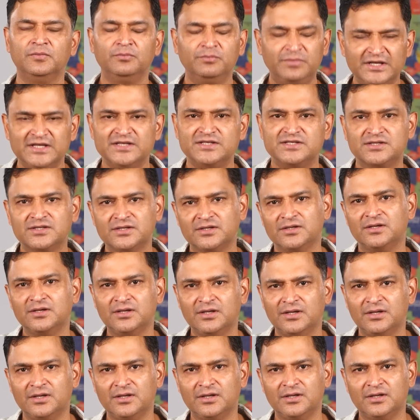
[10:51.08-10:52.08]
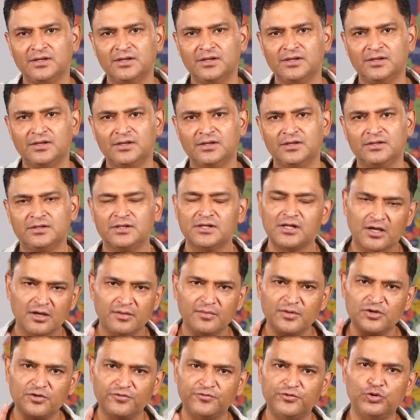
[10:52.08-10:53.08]
Please. The
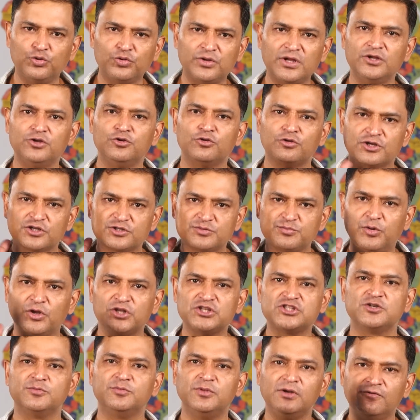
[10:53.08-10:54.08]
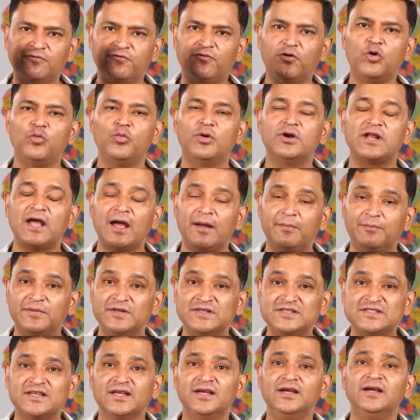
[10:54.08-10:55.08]
government of UK, you're responsible for what
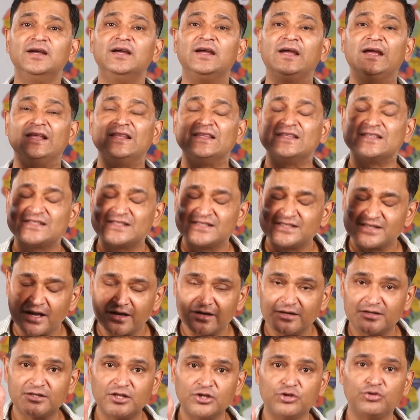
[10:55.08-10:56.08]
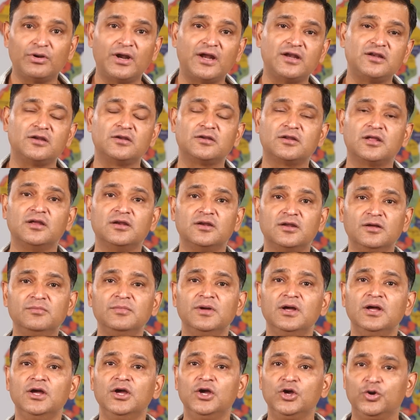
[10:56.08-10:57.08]
happens inside the United Kingdom,
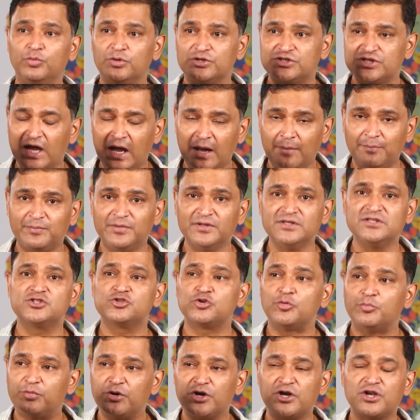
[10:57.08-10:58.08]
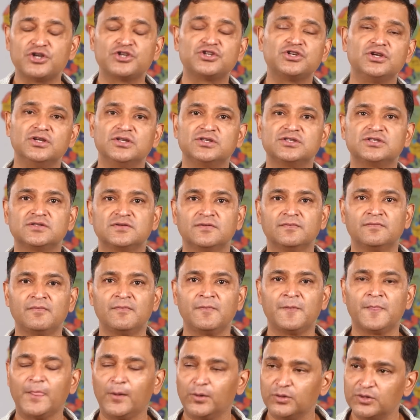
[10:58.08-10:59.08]
which happens to Britishers
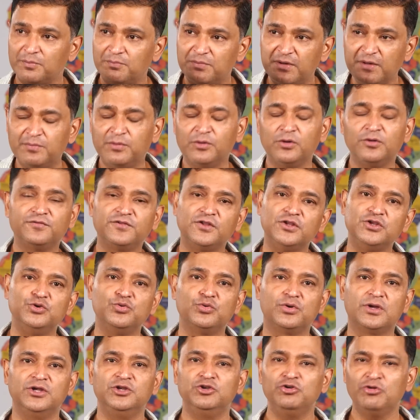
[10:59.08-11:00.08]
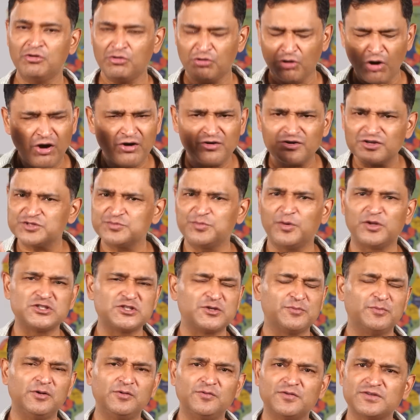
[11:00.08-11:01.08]
or the people of the UK. You're not
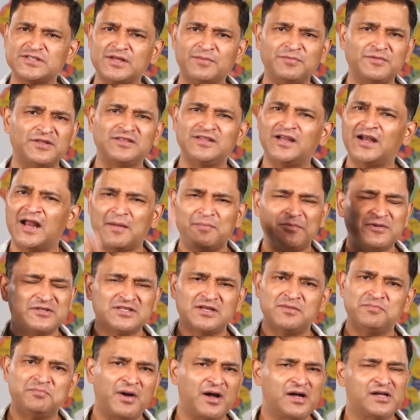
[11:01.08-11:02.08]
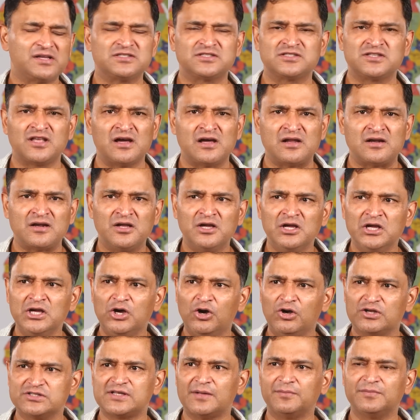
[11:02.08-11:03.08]
responsible for something that happens in Pakistan
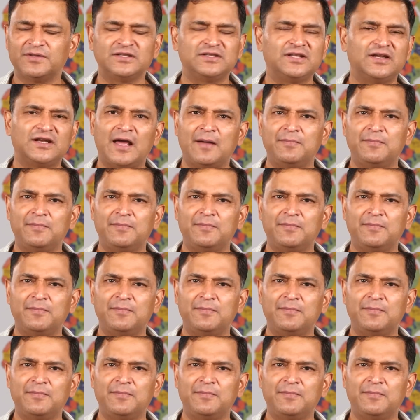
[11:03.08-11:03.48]
or something that